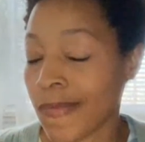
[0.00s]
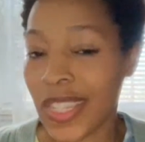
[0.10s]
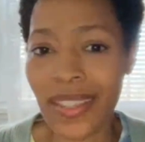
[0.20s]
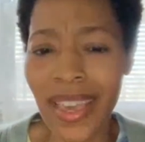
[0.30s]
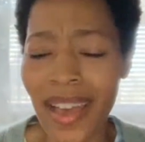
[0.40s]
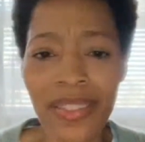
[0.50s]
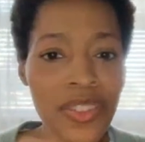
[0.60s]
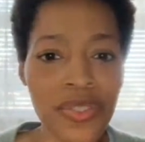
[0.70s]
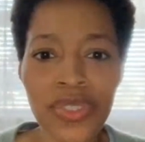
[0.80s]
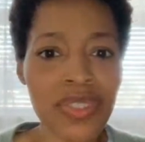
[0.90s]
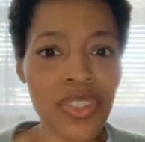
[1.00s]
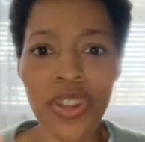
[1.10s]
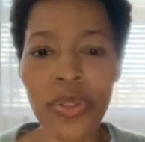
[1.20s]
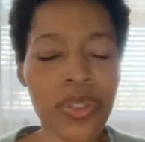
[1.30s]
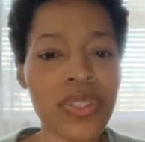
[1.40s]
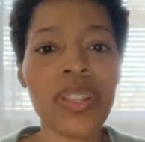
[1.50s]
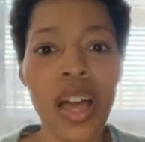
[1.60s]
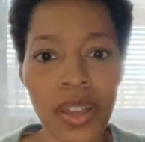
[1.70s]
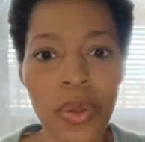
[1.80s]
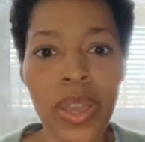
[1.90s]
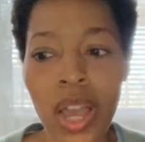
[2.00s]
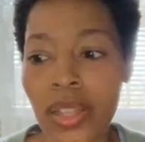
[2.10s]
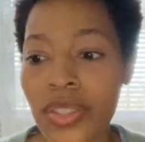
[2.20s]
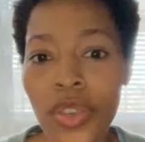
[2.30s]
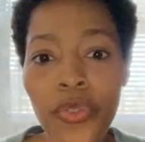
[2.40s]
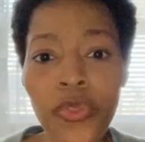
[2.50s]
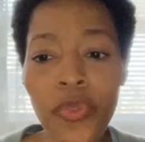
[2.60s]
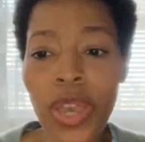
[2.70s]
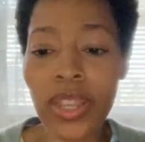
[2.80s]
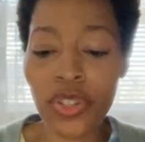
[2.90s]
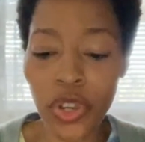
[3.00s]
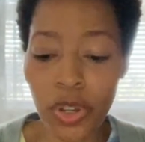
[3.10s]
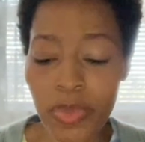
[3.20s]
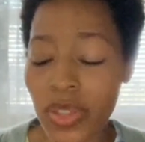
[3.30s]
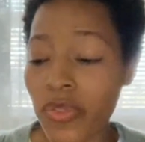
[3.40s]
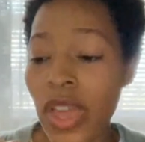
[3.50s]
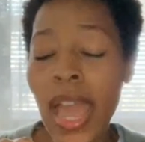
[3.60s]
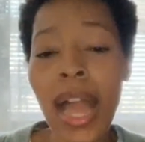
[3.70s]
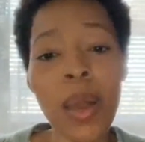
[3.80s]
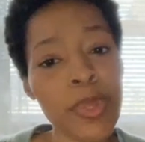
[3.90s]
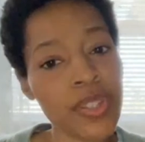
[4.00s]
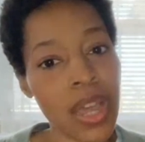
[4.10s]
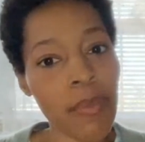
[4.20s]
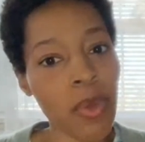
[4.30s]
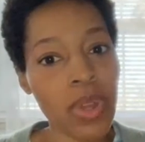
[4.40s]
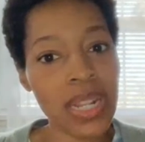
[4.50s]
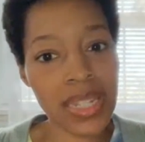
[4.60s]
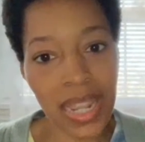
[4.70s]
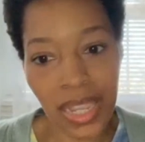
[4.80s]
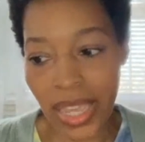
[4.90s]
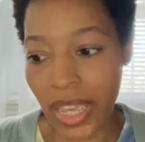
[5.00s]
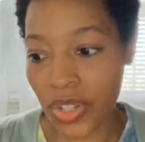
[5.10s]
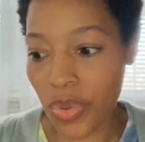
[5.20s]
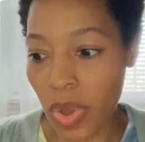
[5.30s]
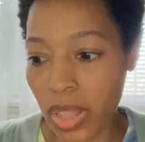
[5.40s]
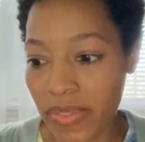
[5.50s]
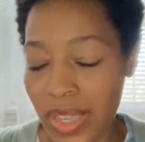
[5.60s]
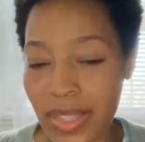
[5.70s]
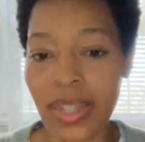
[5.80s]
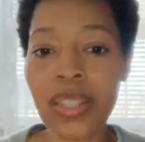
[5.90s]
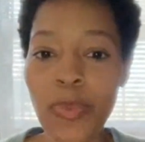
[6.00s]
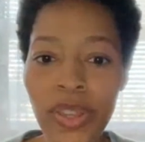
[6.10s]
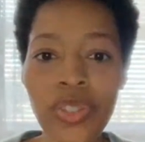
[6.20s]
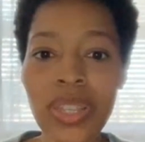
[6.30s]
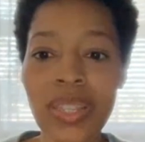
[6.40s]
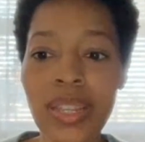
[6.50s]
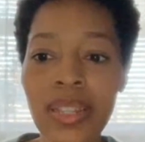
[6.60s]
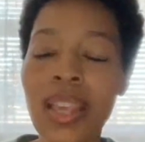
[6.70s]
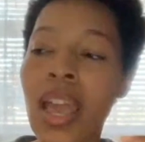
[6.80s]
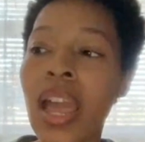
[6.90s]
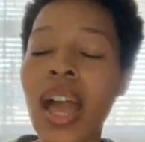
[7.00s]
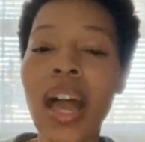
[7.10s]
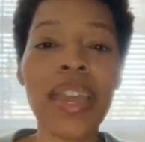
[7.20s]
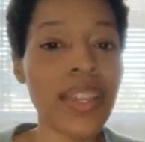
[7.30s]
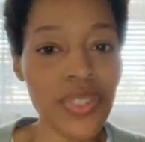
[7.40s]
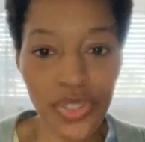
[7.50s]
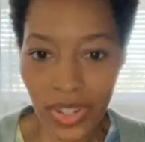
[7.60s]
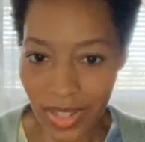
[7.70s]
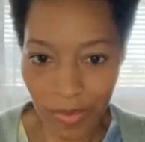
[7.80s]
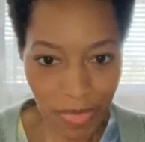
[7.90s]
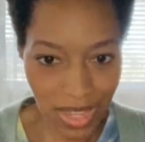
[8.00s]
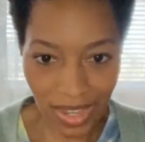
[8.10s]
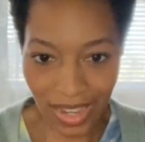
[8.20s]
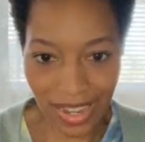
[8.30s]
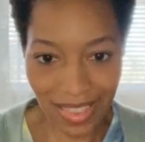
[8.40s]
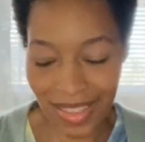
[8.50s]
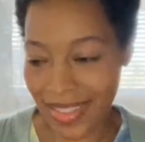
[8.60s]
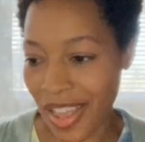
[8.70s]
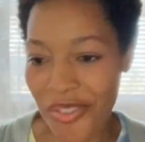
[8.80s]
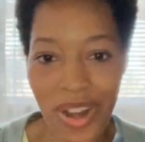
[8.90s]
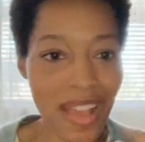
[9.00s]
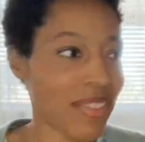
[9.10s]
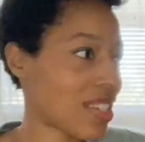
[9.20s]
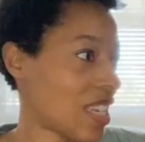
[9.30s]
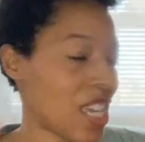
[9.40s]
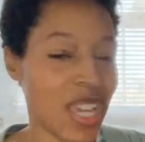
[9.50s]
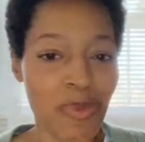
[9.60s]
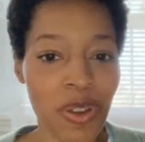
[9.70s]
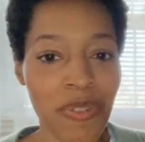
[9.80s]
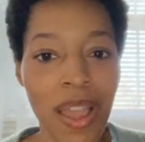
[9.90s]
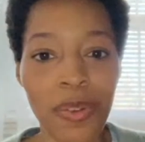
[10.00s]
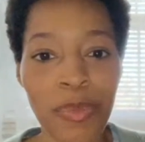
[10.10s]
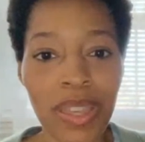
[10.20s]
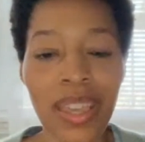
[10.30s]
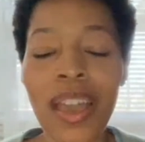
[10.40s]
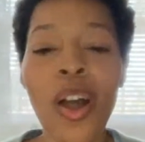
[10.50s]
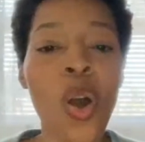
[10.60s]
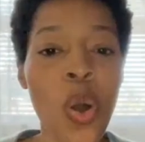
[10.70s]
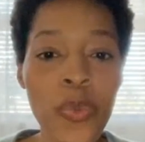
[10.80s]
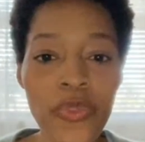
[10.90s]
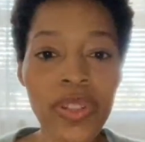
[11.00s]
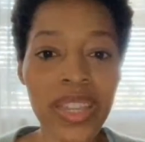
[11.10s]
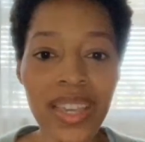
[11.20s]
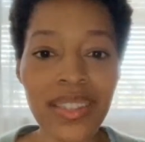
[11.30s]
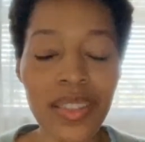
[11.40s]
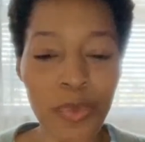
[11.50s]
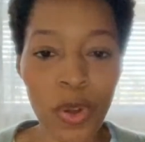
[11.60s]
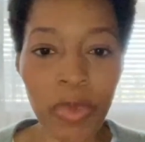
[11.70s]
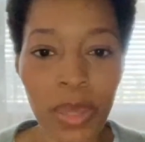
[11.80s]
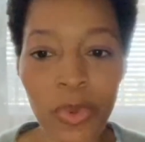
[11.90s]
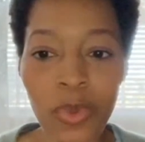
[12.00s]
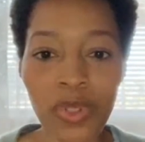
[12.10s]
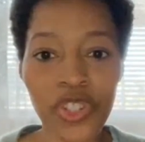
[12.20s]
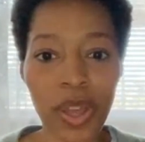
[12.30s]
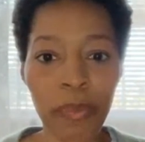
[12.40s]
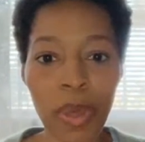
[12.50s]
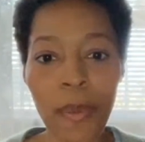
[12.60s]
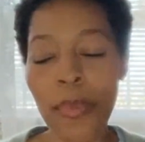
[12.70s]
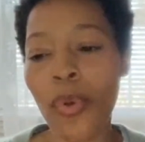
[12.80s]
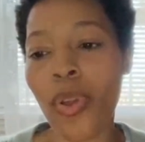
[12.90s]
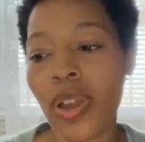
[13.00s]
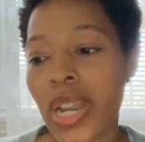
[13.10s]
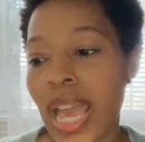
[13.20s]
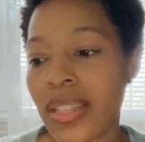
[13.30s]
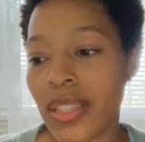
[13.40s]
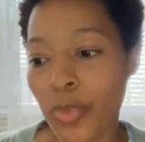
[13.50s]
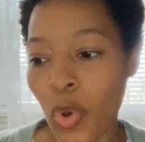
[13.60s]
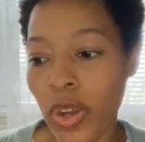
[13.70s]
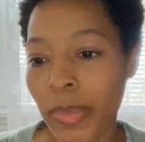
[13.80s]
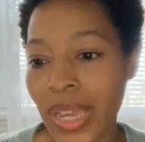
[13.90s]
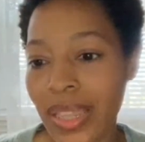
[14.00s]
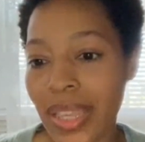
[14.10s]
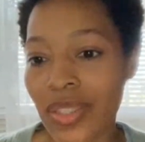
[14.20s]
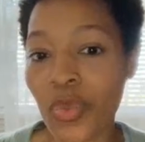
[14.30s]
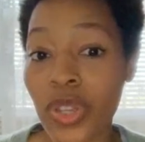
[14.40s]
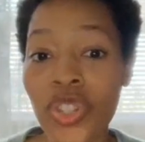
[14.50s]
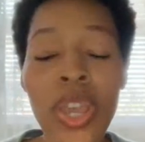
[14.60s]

yeah, there's a lot going on. So in terms of how much time I want to dedicate to all of this, and especially since it's just me in this, I don't have a team around me. Hopefully, some more people will jump on board and support me in this, which